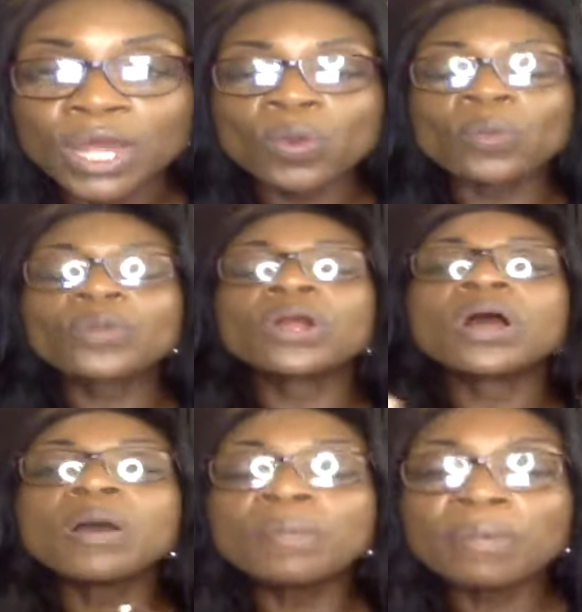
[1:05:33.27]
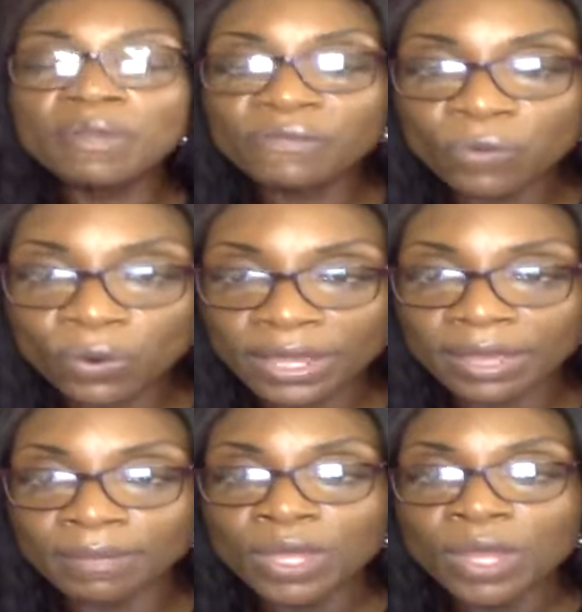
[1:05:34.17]
when we're humble before
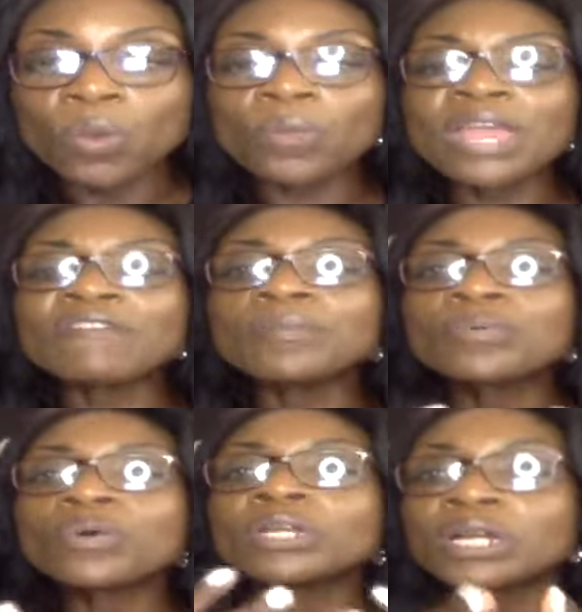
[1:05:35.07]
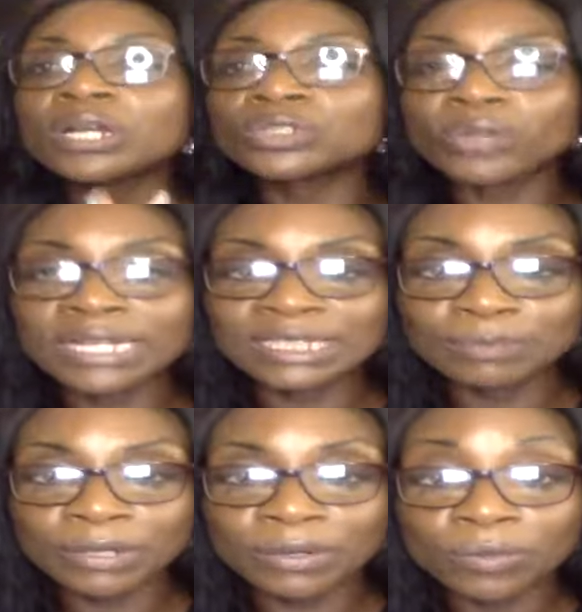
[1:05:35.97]
Him, when we have a broken and contrite
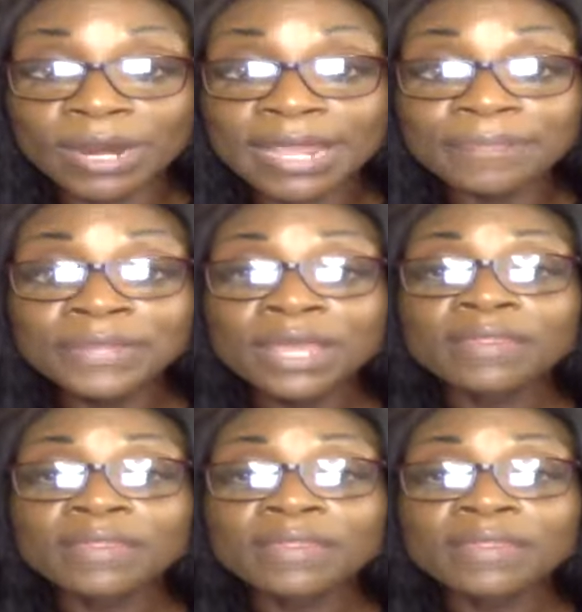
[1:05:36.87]
spirit, right?